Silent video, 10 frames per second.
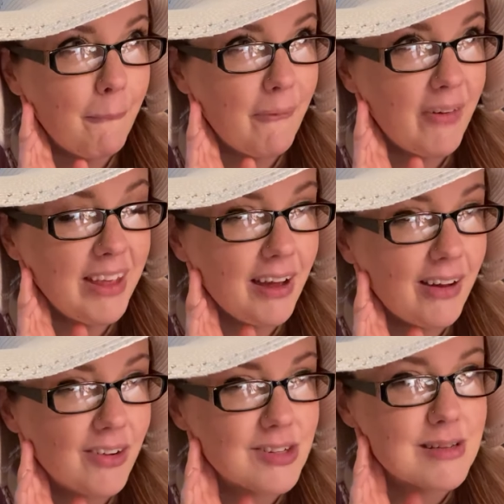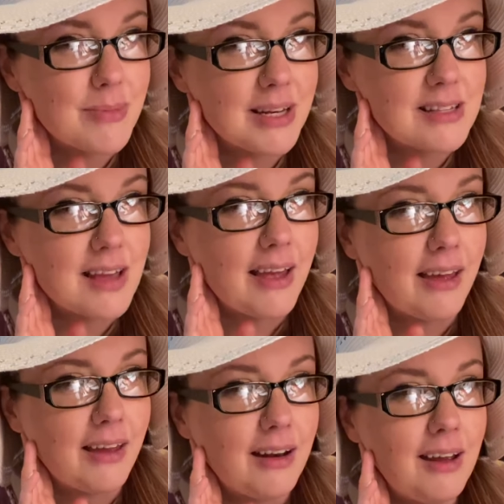I think I heard somebody say
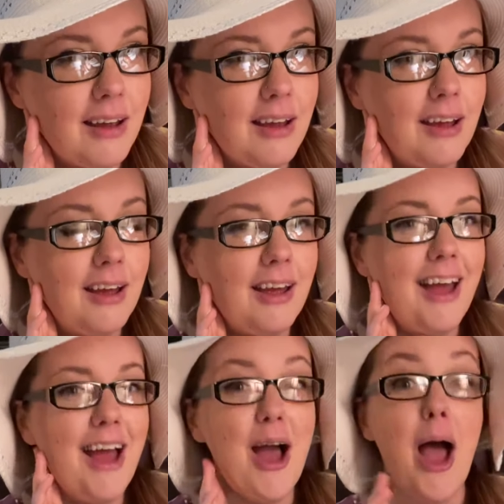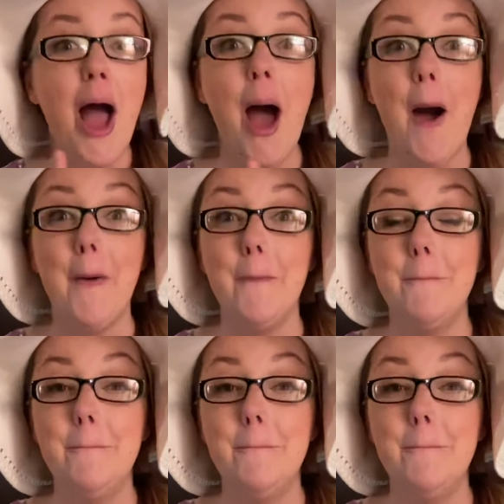it. Oh,